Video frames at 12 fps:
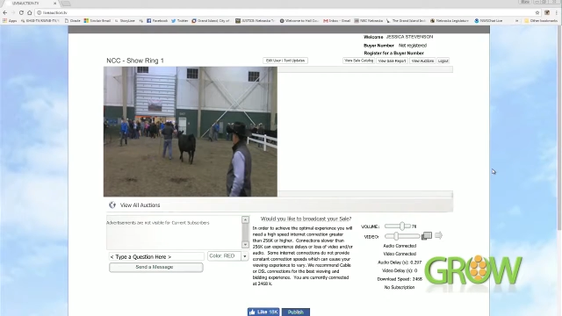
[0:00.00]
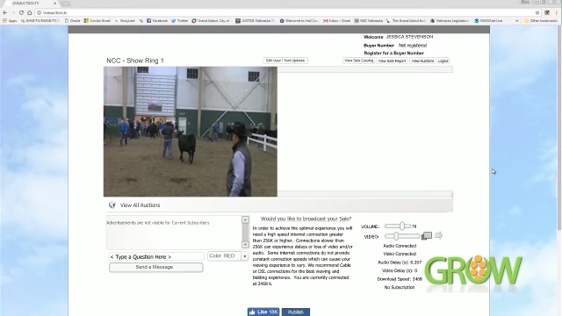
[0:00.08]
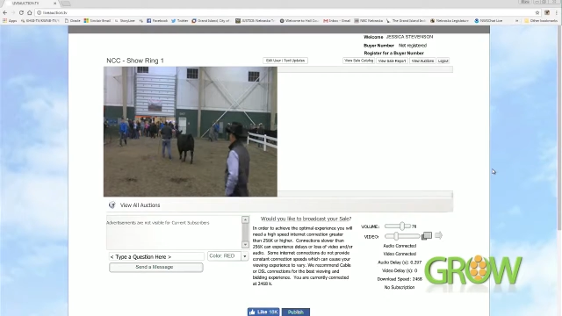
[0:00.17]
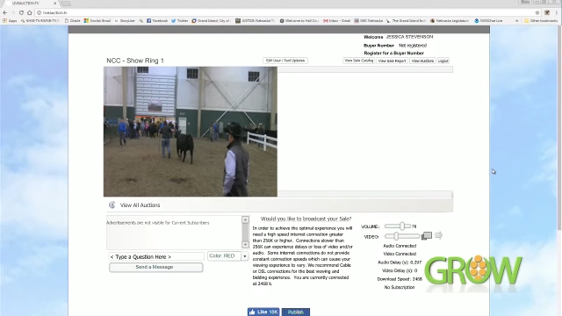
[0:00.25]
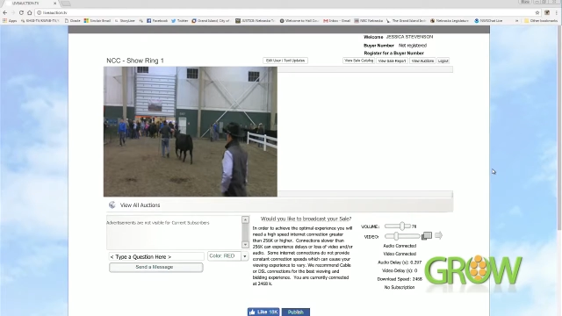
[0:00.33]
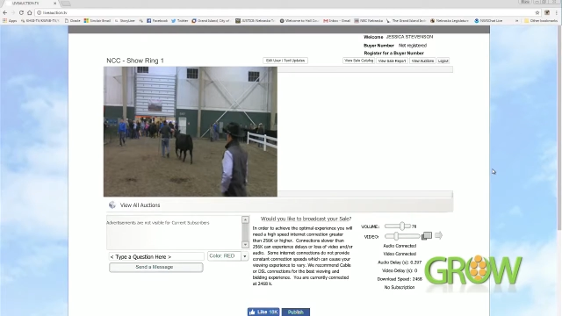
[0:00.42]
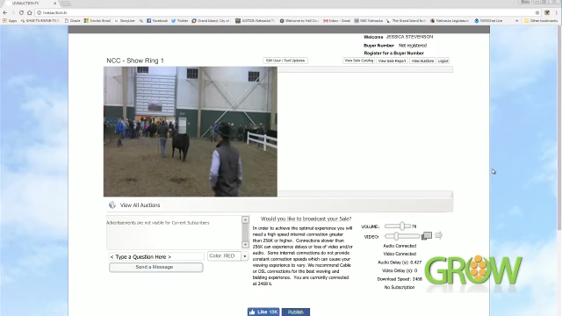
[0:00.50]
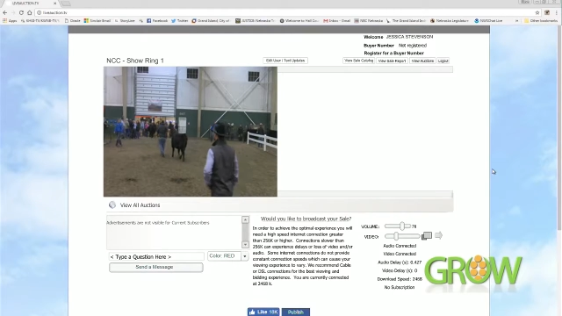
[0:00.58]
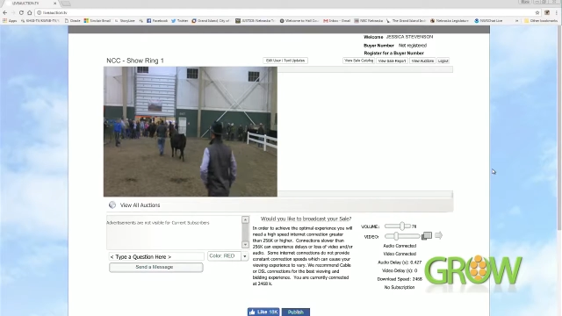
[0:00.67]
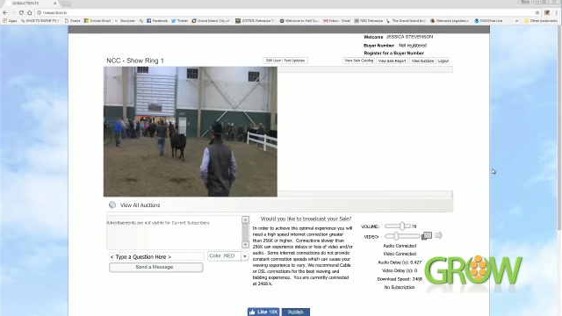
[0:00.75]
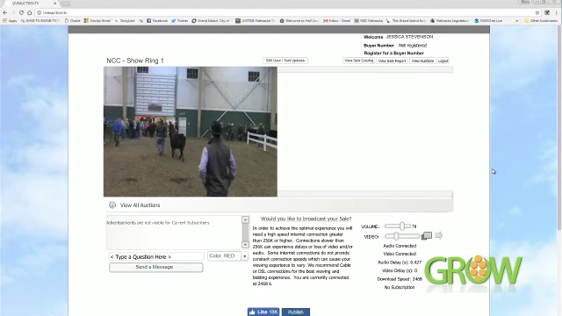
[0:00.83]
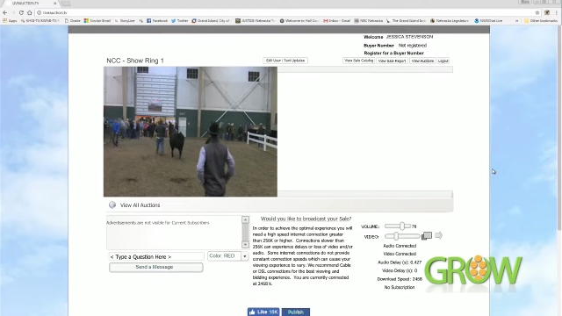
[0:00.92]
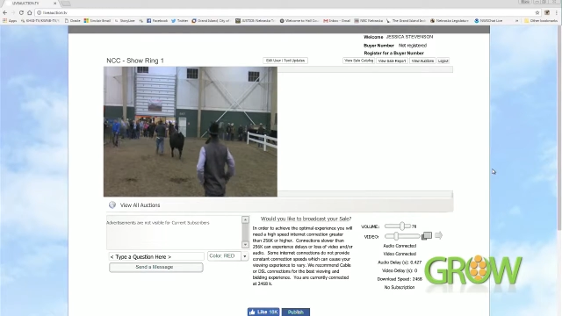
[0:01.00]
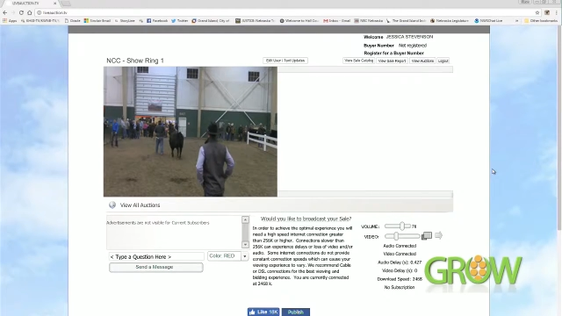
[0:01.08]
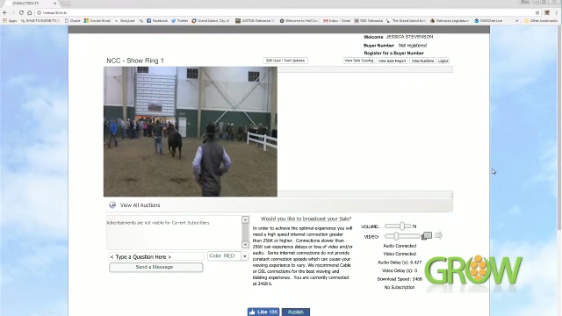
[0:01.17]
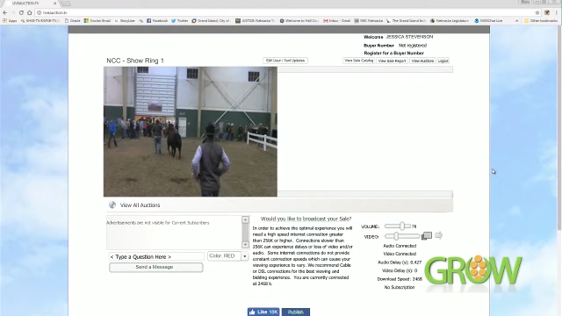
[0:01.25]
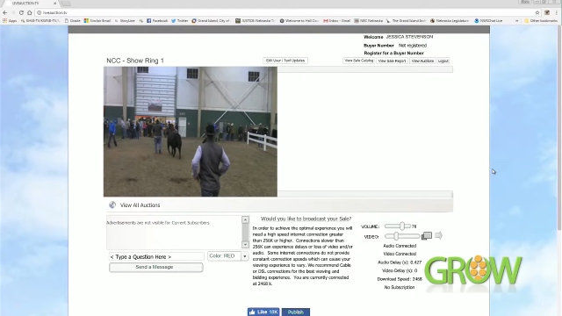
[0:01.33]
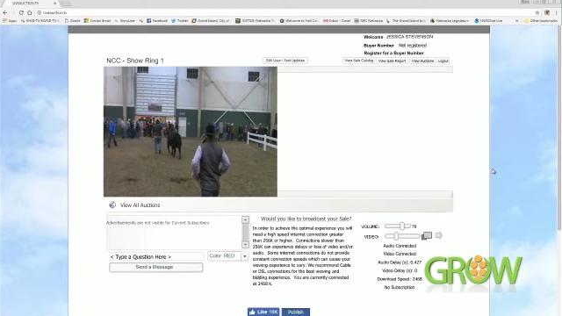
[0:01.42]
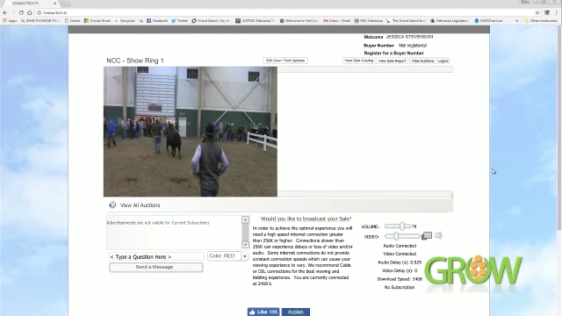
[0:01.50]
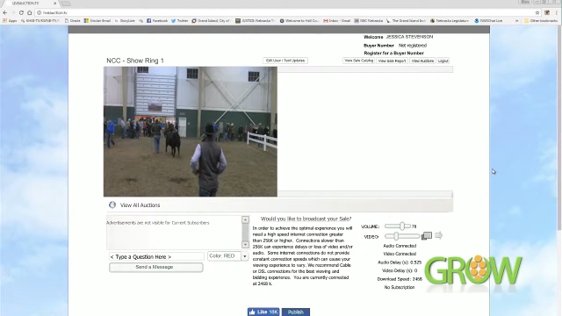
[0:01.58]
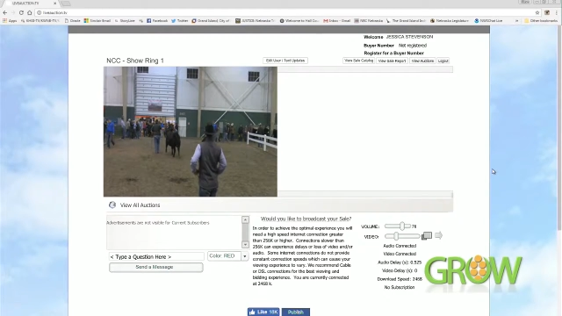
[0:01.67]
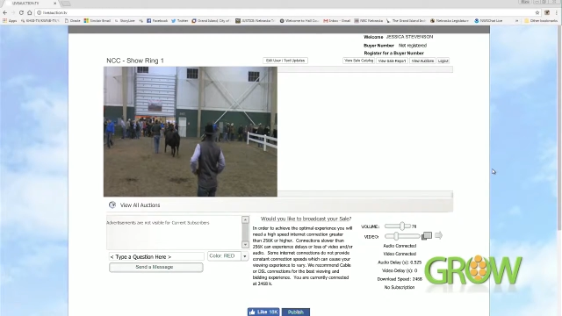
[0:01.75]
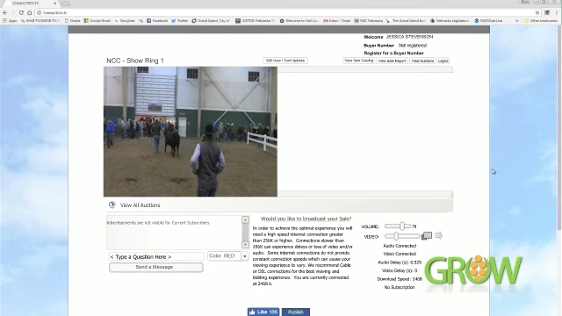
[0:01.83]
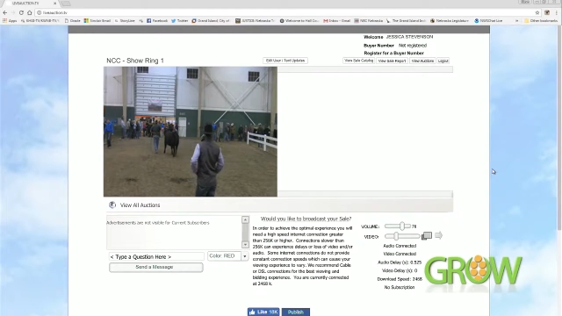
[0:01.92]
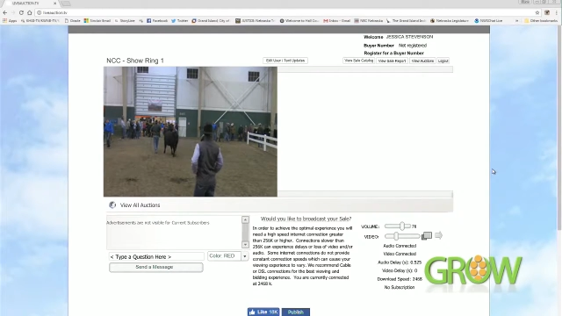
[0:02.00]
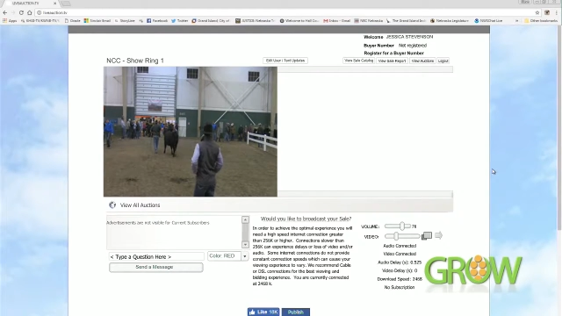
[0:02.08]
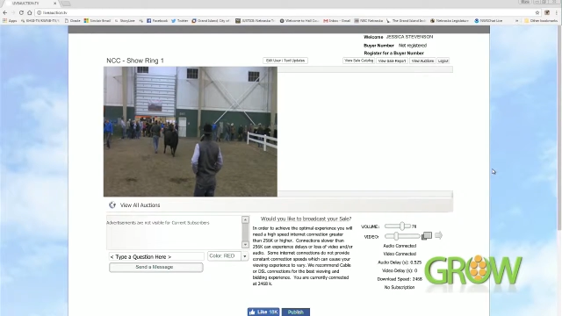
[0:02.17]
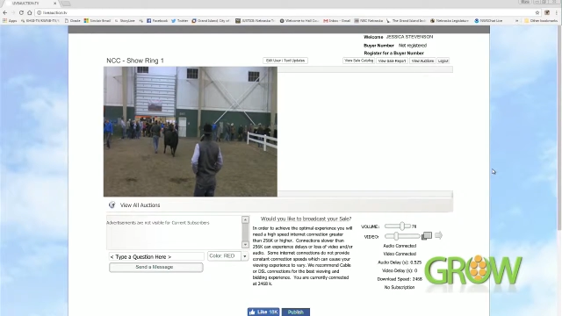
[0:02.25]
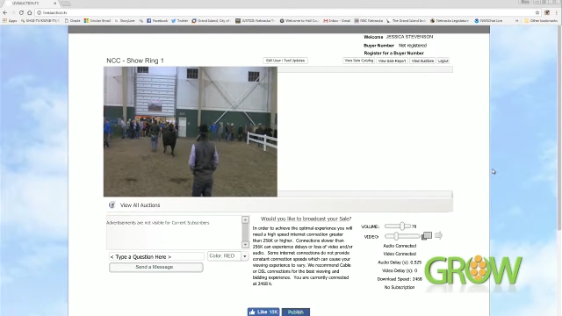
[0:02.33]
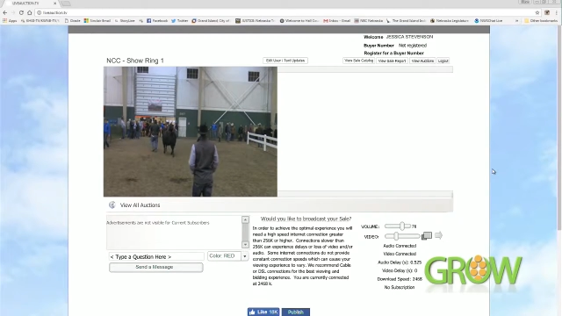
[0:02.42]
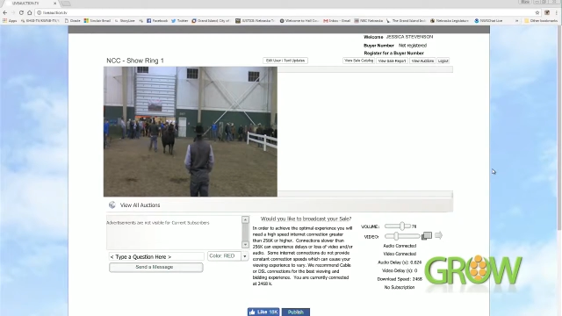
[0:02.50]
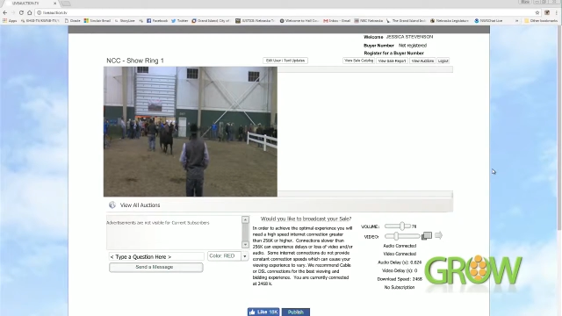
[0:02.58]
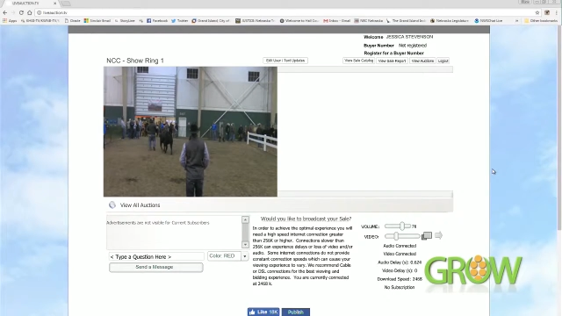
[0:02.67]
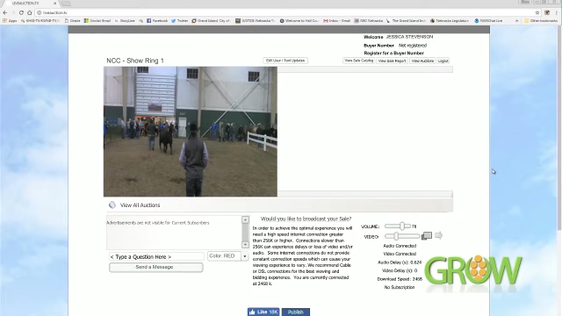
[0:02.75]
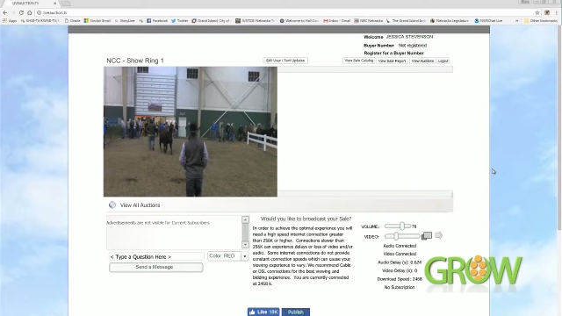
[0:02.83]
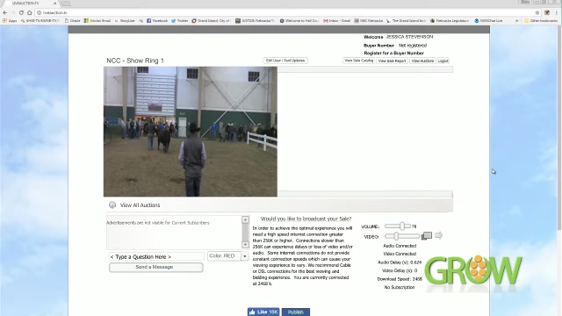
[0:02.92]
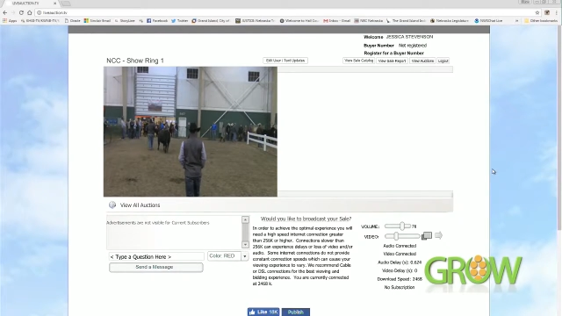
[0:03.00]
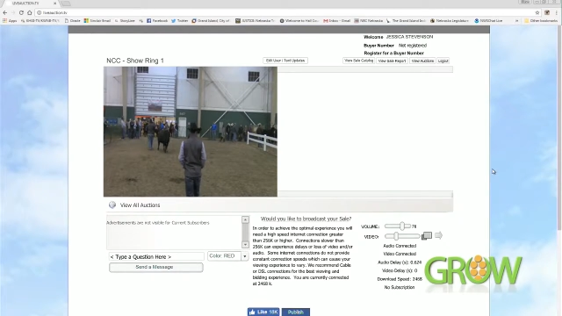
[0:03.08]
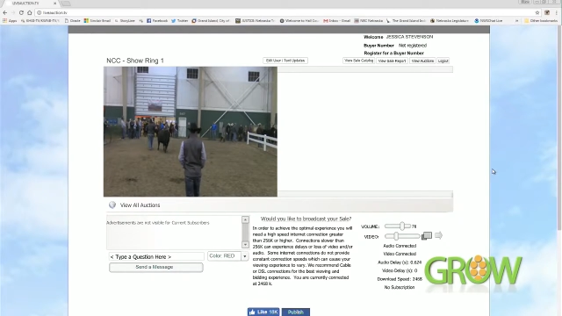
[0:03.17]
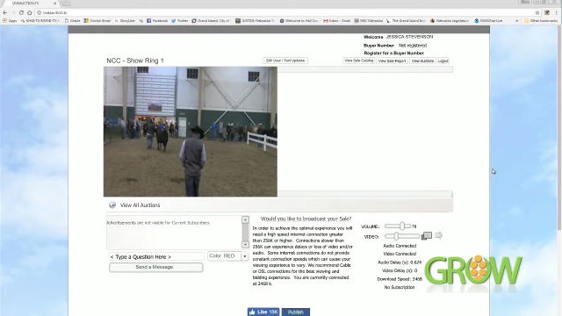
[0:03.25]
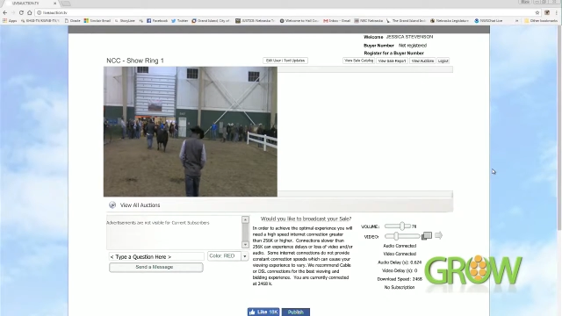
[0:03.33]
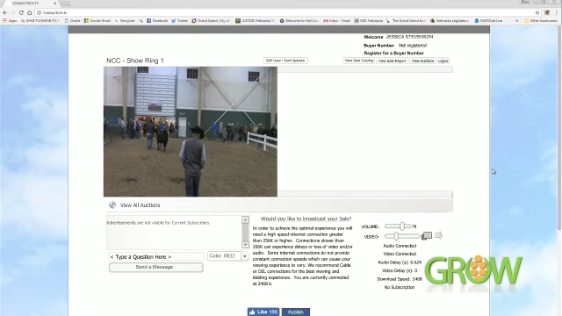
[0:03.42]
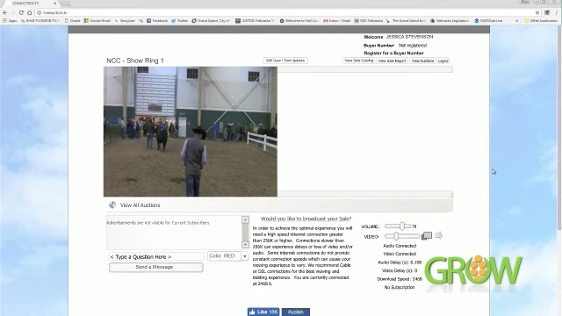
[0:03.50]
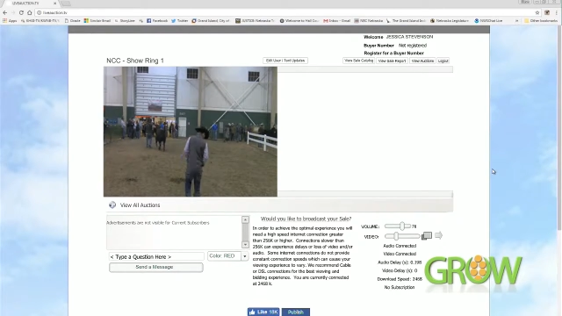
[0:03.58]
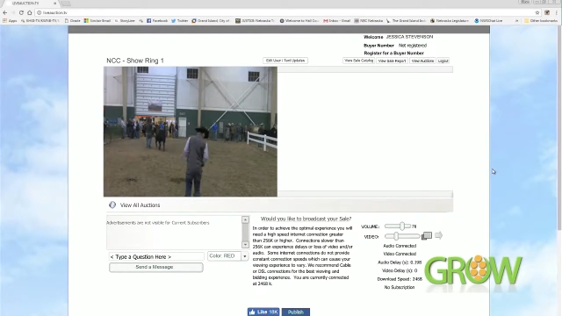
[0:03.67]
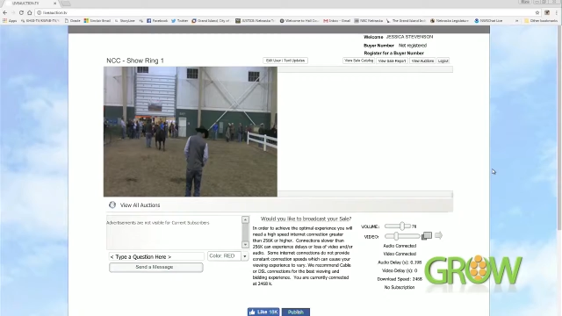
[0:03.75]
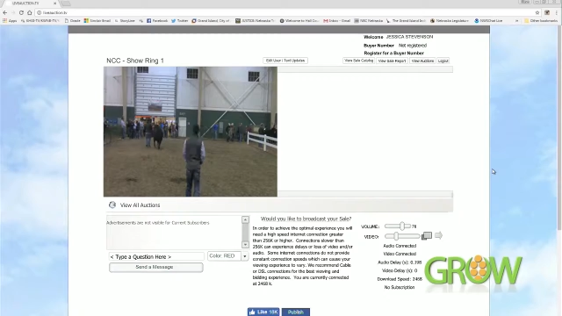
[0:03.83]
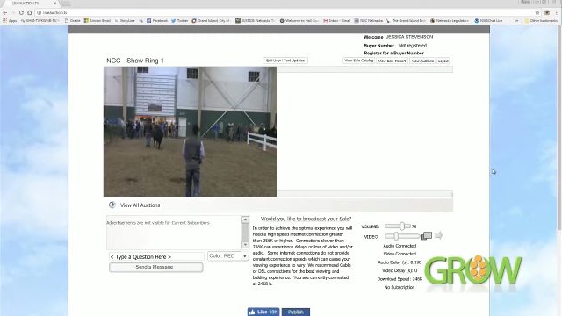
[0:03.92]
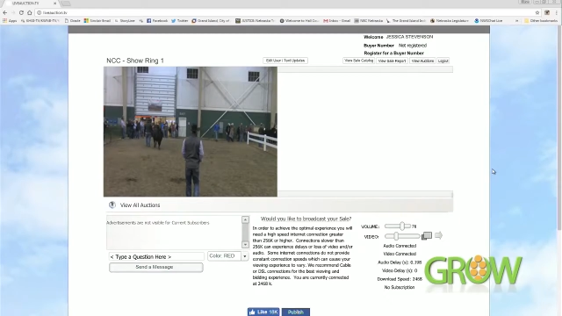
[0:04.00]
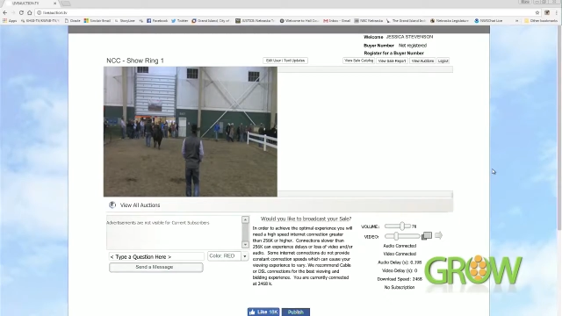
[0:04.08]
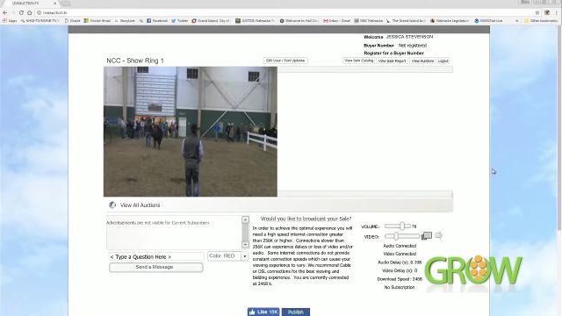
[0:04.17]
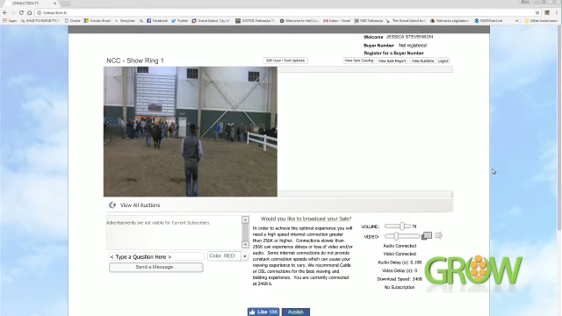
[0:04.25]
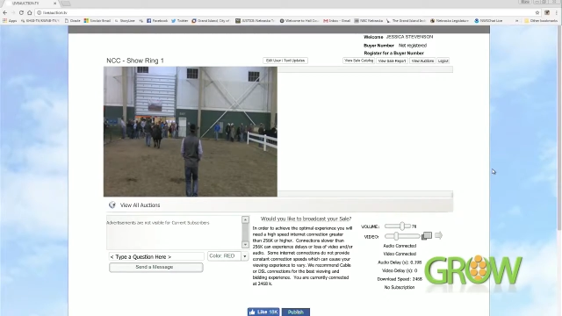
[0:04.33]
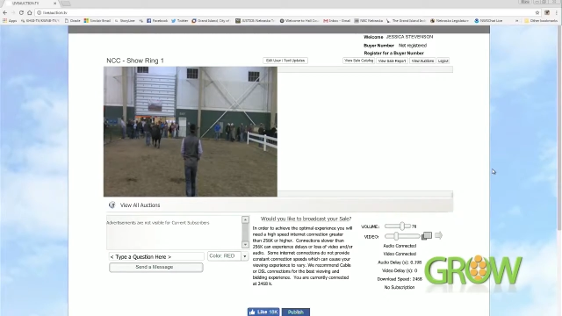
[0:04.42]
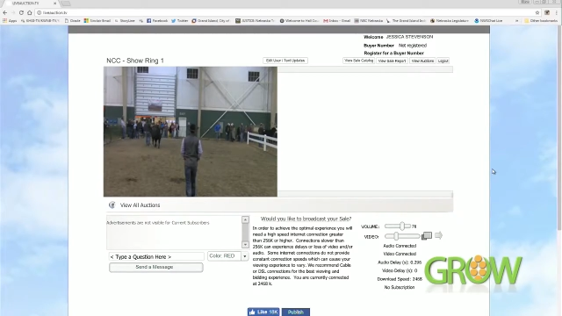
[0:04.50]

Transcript: (no speaker visible)